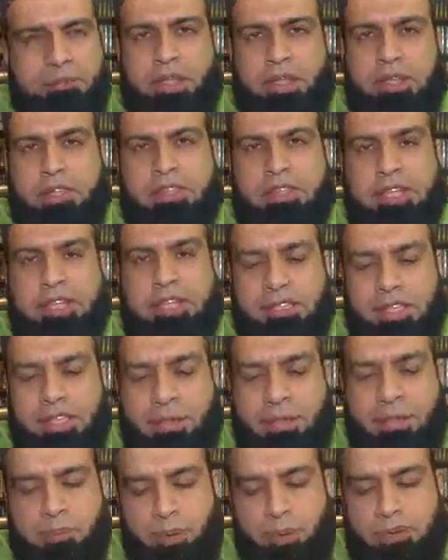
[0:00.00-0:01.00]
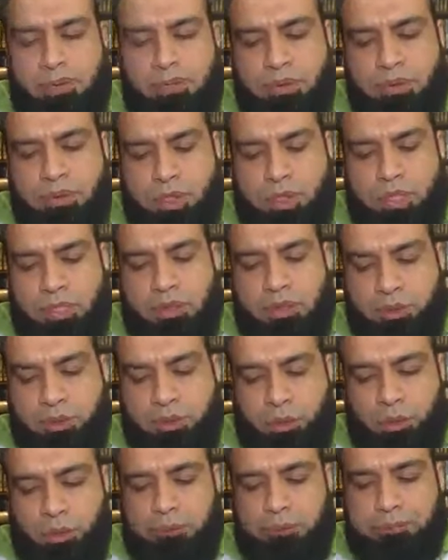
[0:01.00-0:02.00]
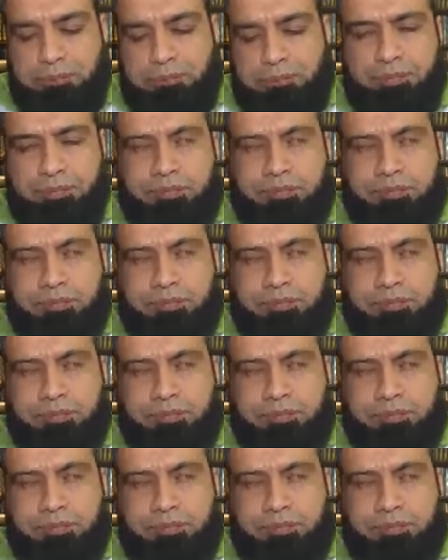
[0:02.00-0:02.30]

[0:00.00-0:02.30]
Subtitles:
is a person who can control.